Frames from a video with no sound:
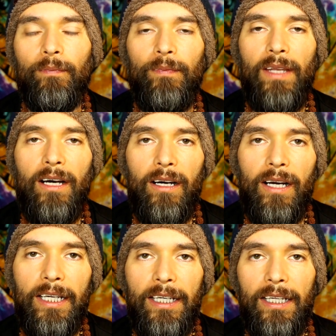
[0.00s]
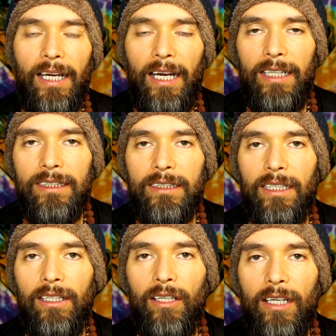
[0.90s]
Now I get
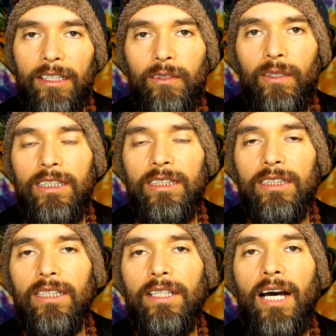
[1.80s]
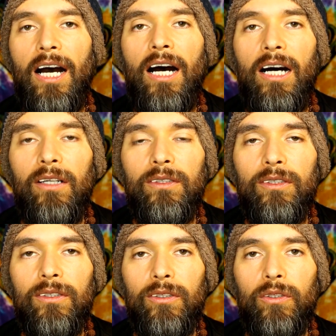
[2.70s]
asked a lot of questions on how
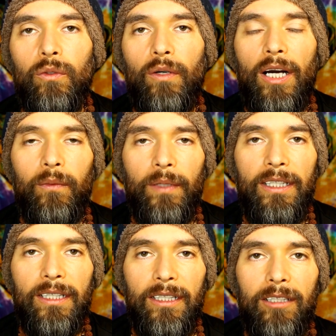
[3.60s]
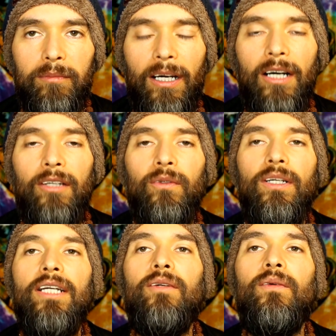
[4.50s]
do I wake up? How do
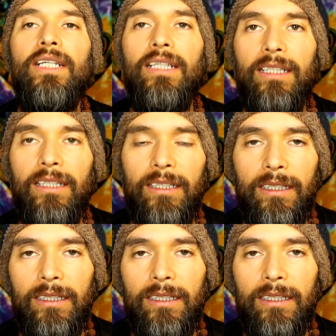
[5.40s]
I awaken?